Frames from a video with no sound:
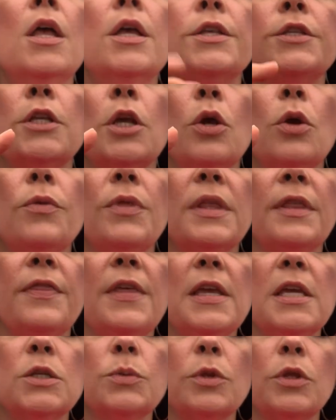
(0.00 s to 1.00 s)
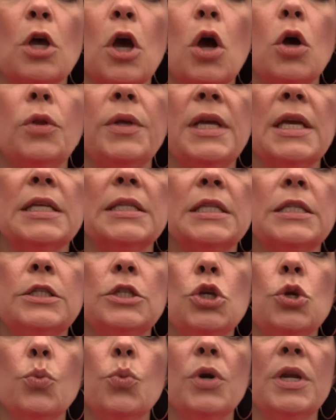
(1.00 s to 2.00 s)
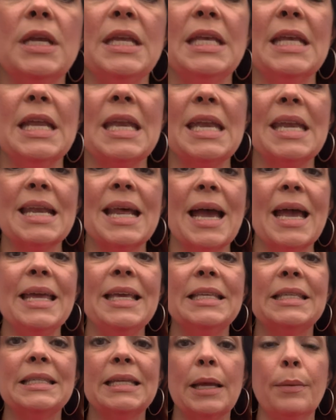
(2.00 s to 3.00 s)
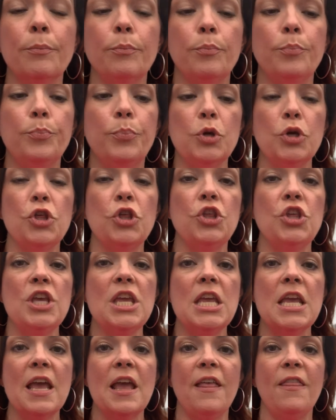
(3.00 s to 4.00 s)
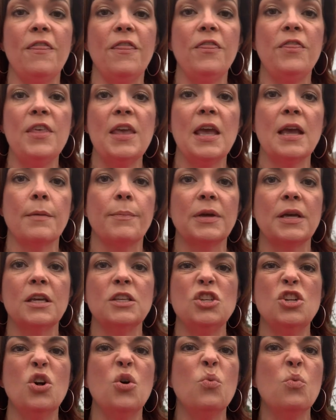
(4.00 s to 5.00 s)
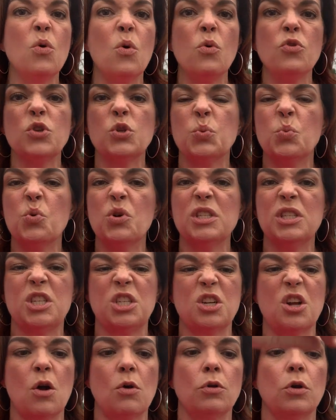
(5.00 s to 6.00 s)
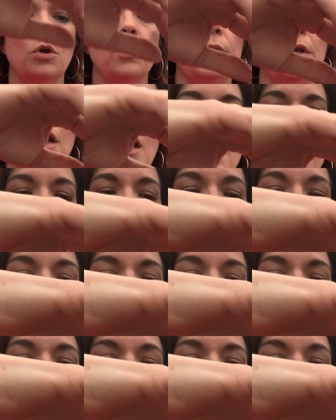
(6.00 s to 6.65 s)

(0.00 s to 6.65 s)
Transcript: So the thing is with Coleus is you want it to get nice and bushy and thick, because you don't want just one stalk going up.